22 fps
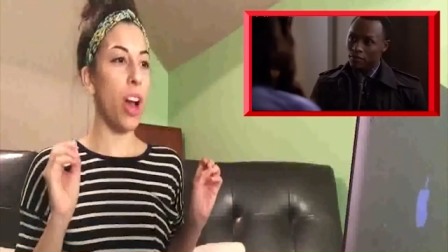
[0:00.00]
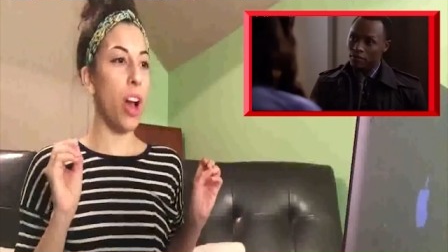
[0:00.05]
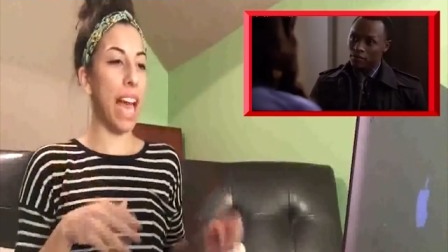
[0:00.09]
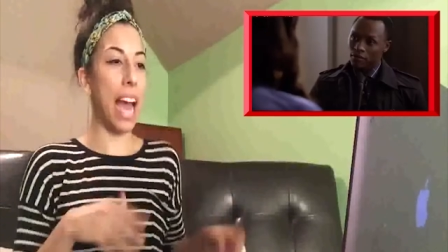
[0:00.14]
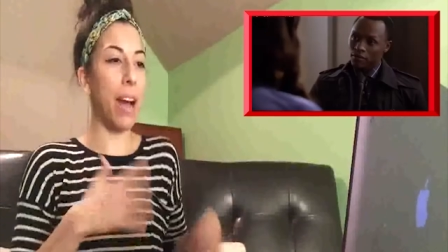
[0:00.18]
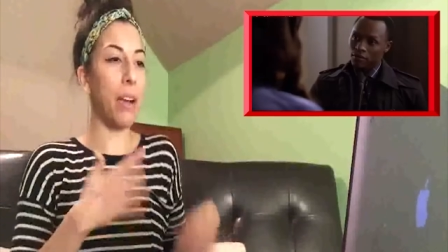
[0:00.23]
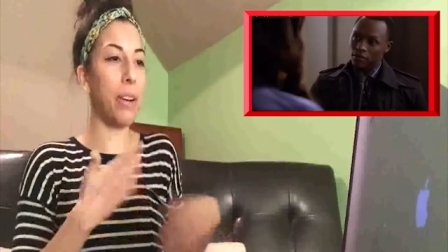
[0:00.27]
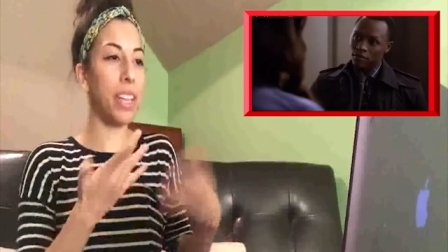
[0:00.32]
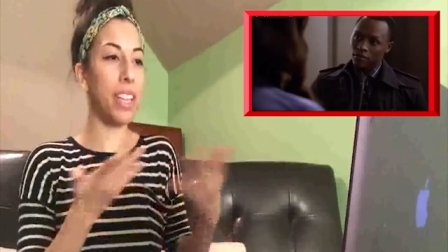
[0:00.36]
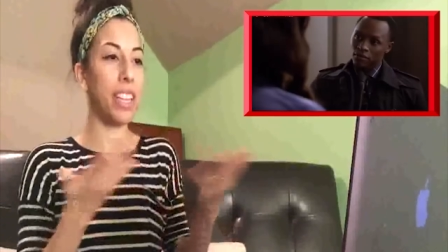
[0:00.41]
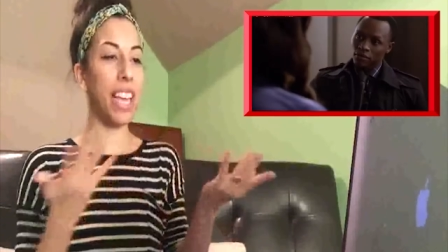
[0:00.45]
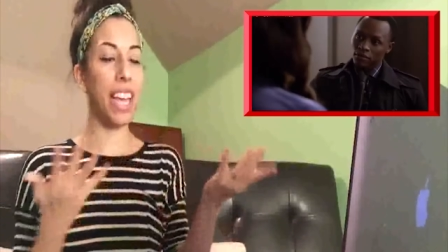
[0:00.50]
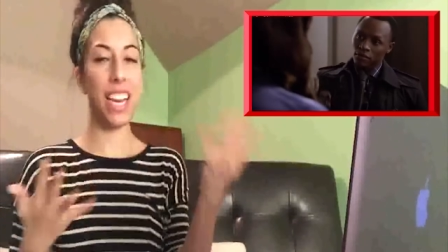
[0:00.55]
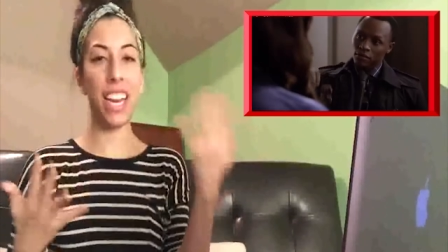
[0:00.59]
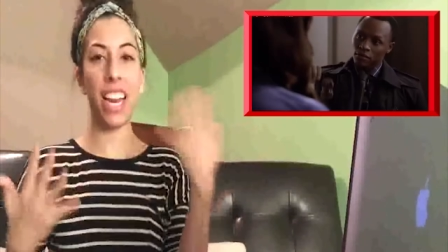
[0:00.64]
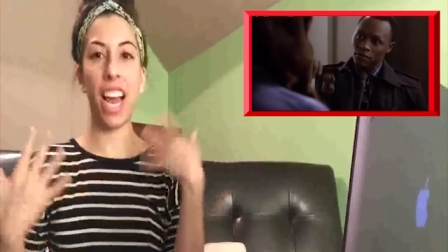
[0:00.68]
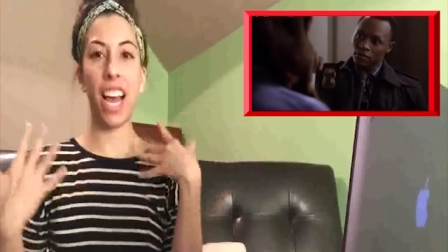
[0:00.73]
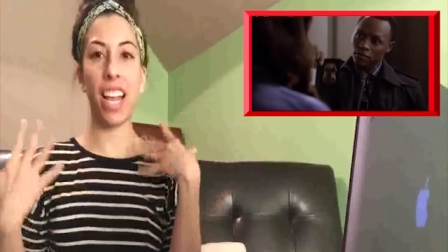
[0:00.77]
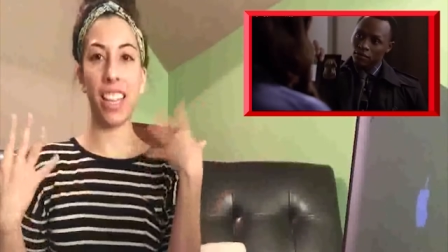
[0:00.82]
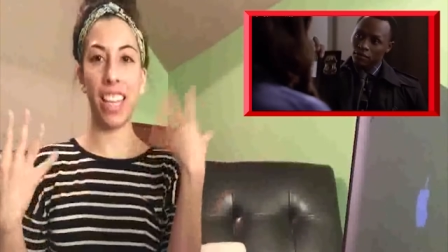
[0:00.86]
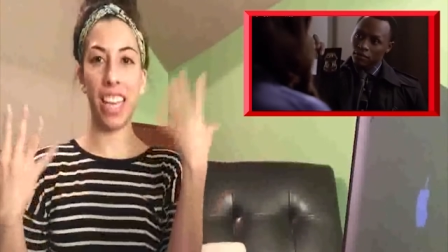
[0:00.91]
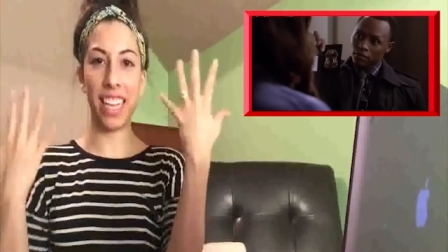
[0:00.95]
How did they
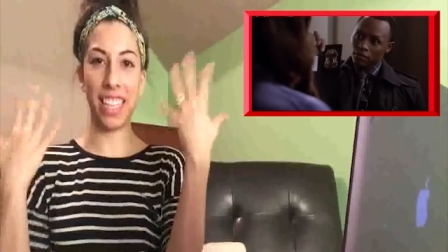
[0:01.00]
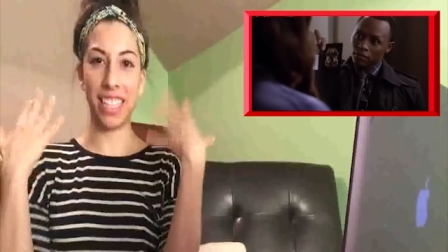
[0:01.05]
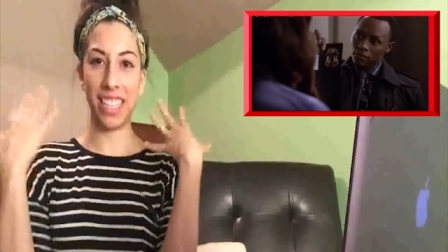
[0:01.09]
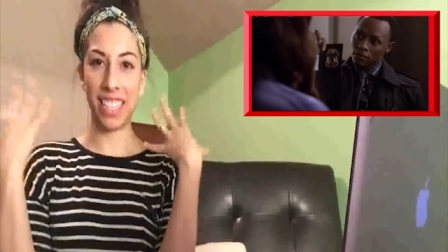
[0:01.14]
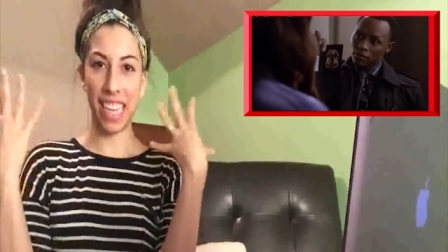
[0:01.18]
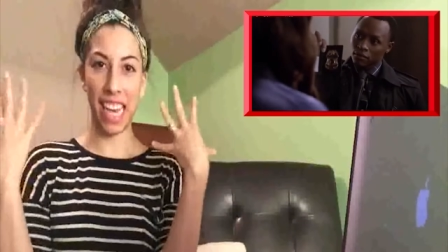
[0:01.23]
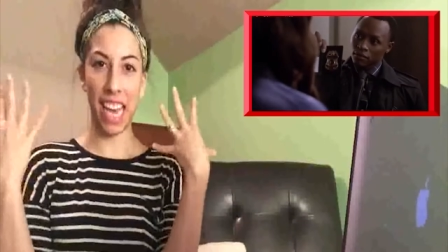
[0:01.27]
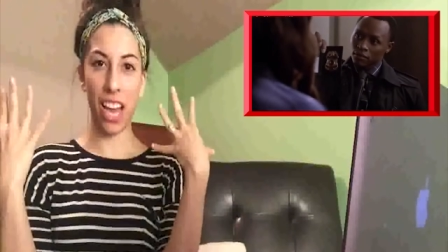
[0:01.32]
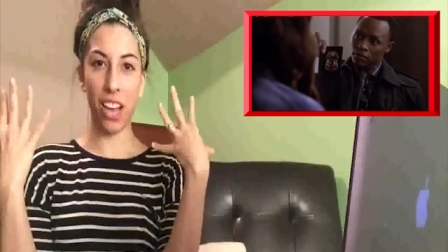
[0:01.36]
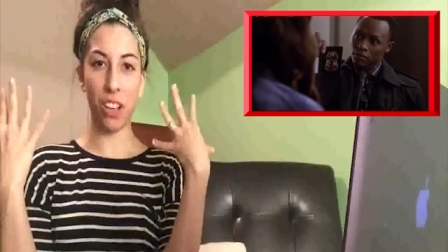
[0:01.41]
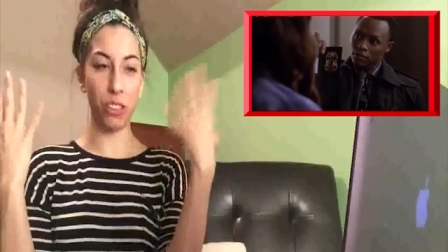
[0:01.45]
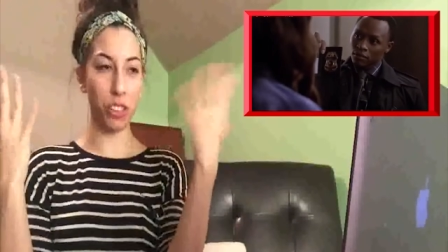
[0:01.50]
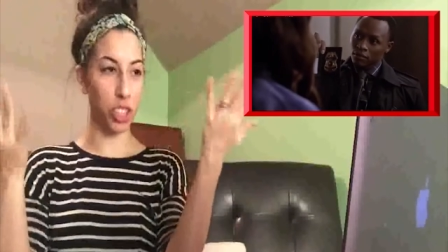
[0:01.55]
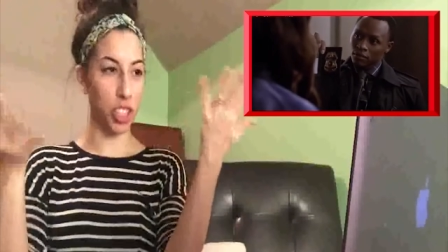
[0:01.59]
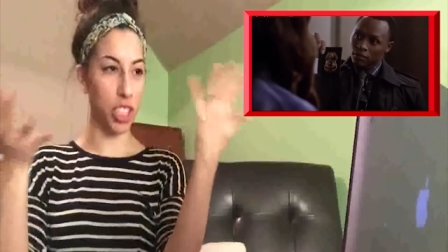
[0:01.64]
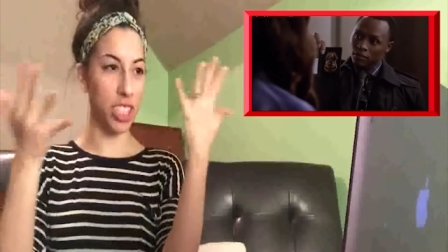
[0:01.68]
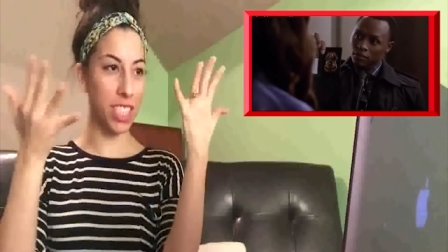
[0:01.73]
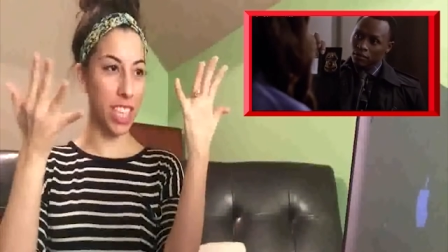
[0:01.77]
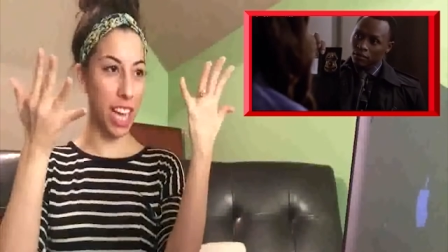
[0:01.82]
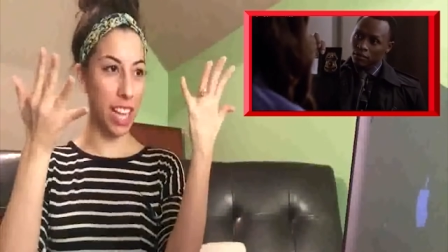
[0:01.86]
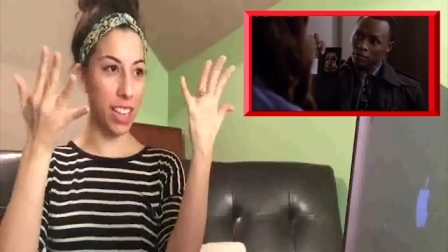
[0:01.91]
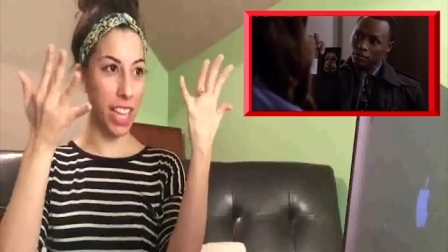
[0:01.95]
not like tell?
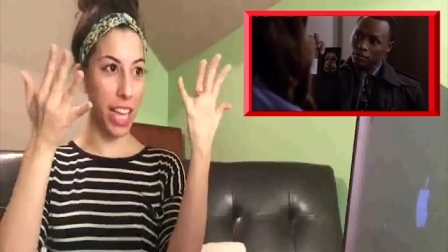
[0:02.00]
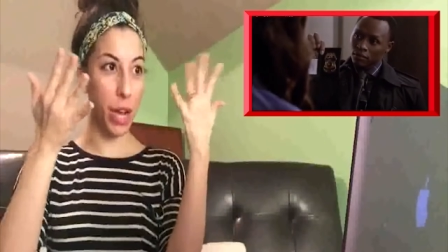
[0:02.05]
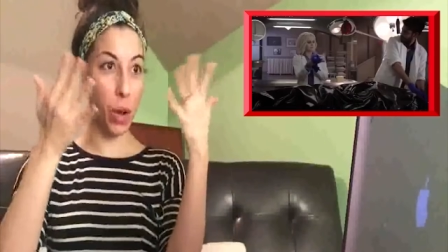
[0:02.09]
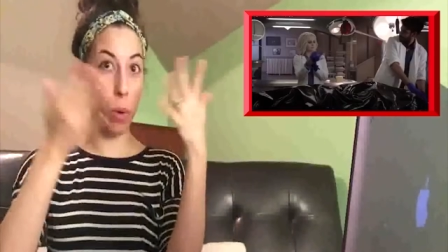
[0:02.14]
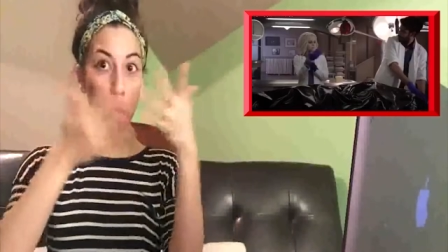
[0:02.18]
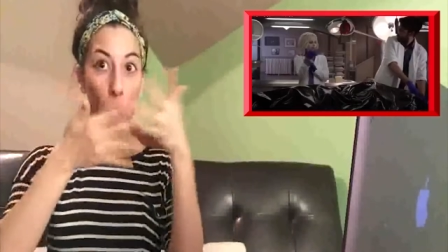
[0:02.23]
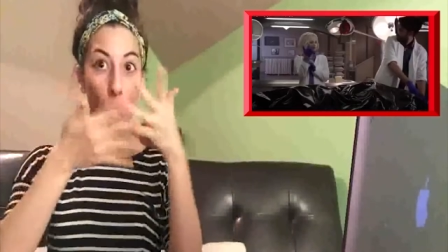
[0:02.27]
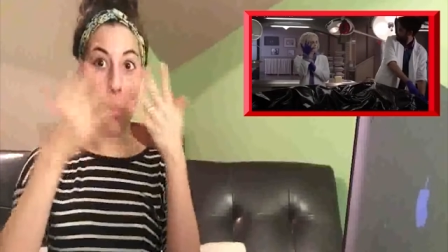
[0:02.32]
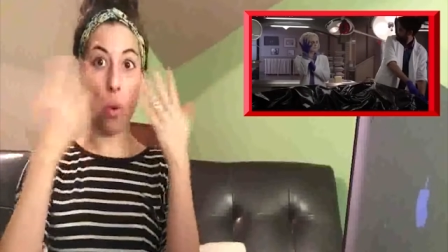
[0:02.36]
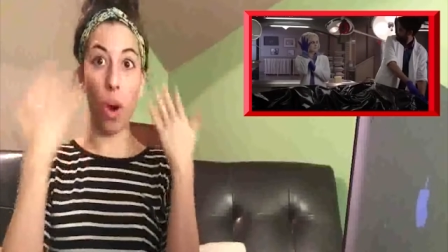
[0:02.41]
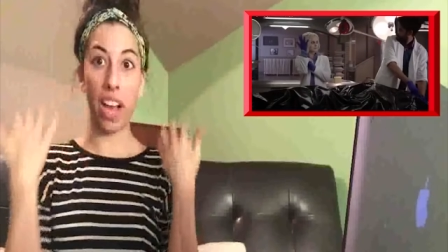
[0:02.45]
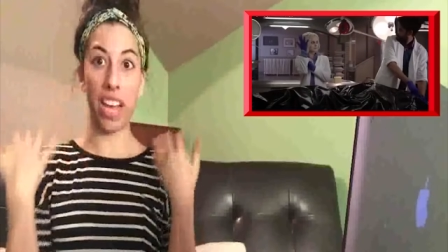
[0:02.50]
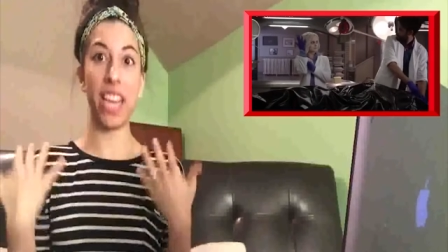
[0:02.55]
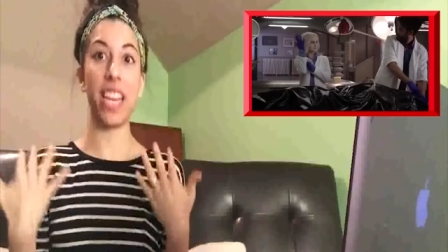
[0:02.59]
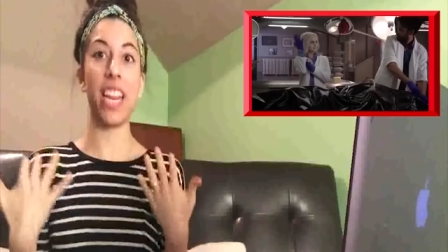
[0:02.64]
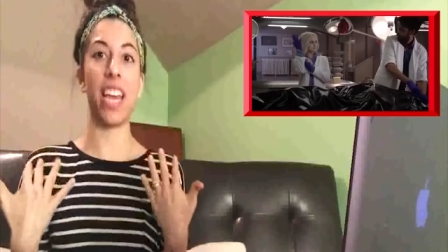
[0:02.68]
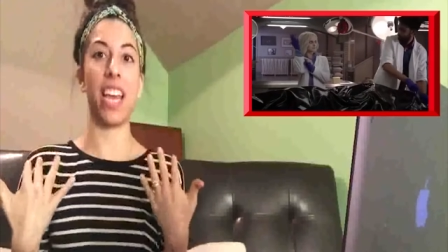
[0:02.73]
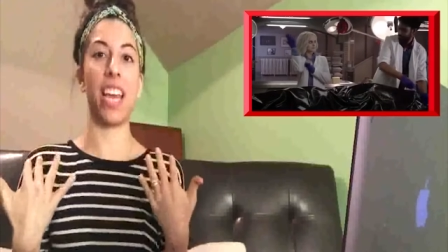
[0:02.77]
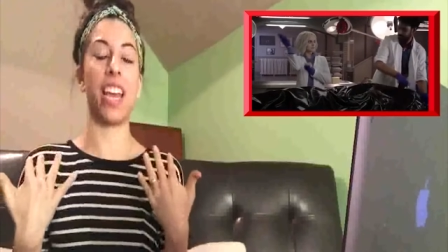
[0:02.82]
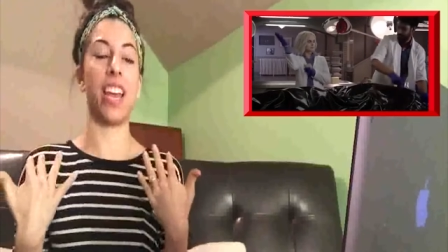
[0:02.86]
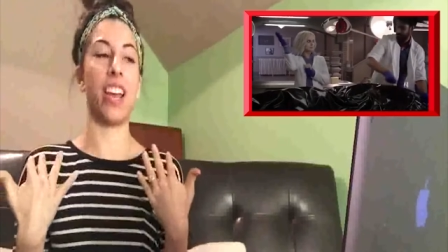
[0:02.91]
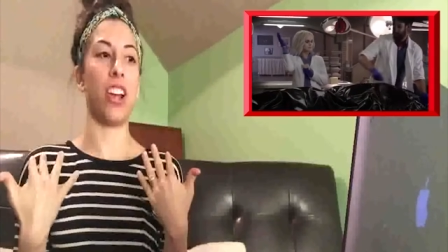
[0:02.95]
She's got like white
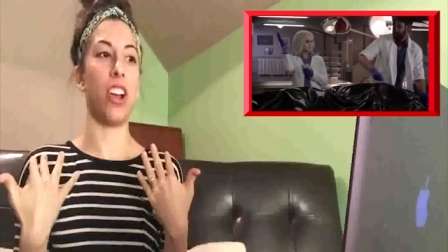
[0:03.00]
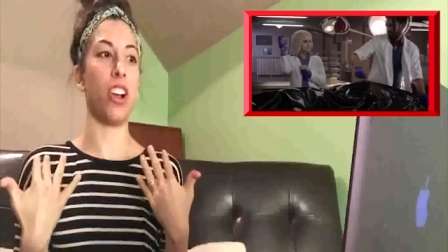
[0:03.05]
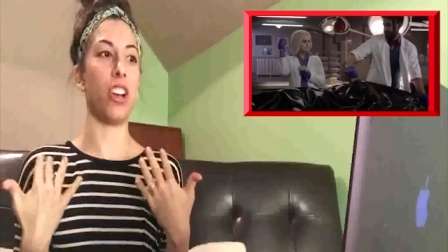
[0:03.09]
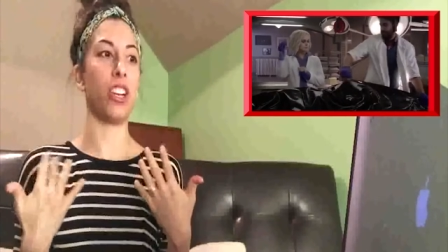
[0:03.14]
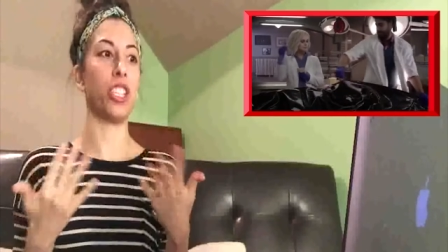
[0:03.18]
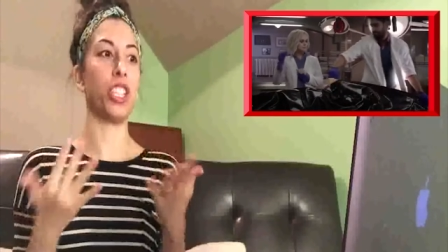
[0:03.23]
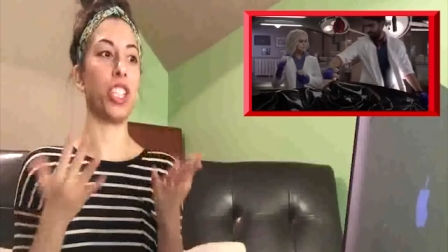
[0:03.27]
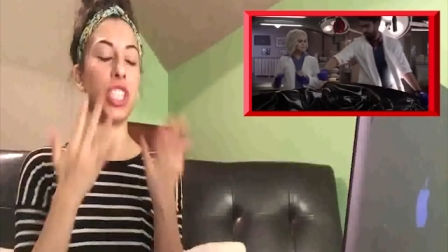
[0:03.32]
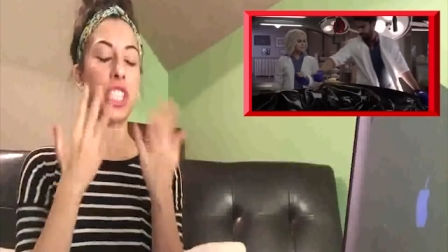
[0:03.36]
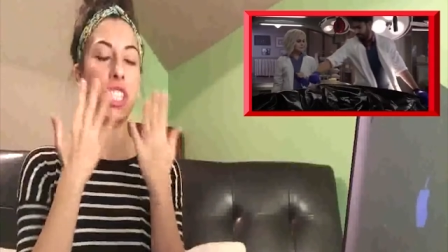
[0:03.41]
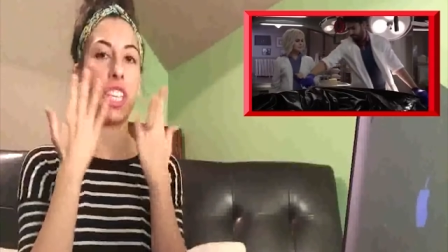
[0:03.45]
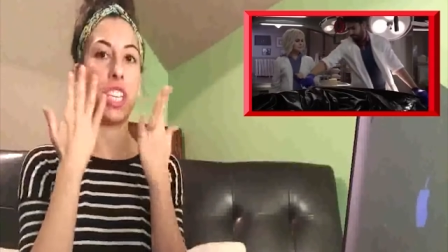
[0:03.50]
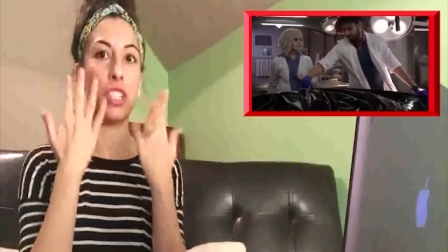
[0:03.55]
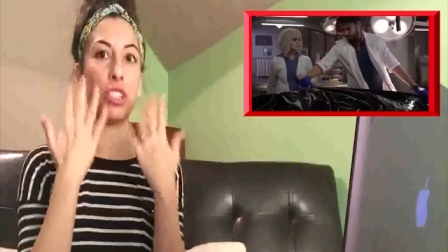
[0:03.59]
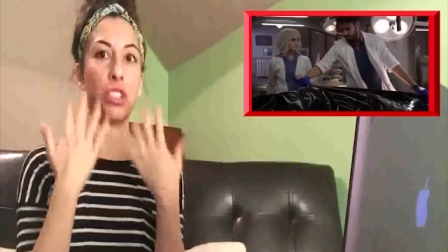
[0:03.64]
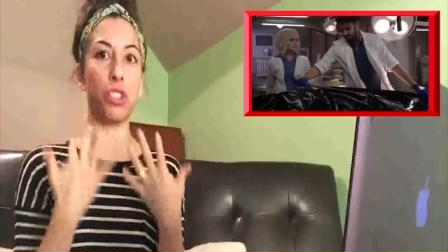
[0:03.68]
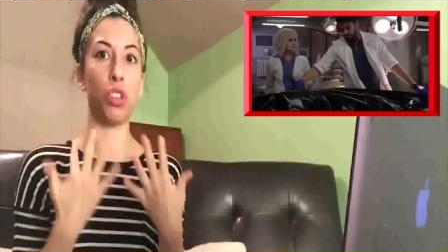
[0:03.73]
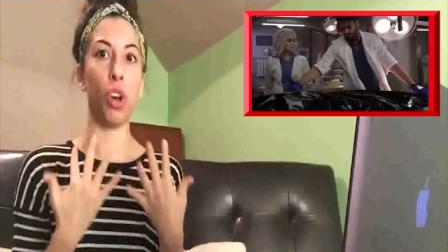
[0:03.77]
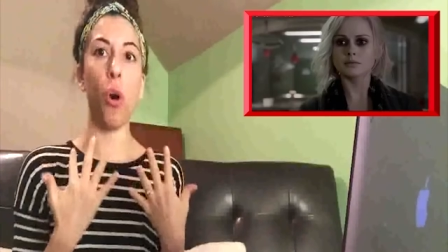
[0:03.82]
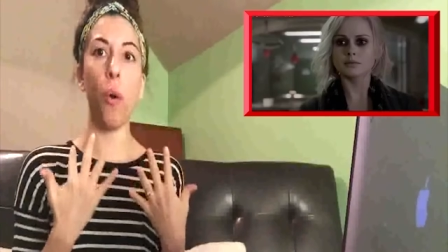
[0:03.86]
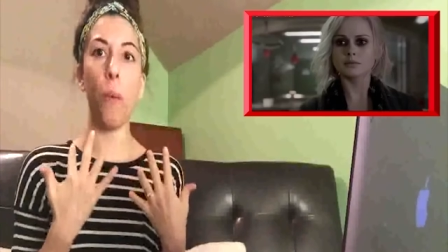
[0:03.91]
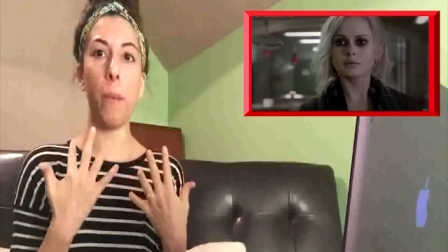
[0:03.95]
hair. She's like
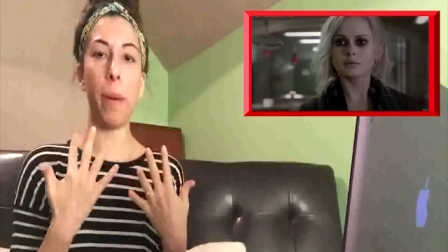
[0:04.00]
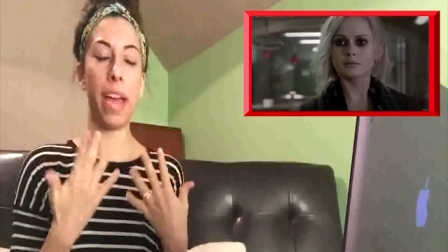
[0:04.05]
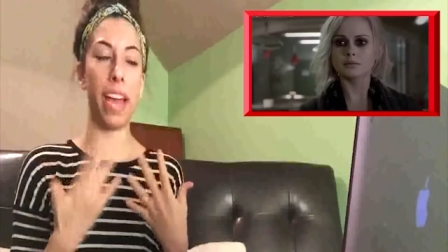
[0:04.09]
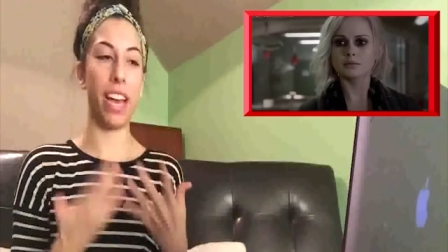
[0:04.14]
so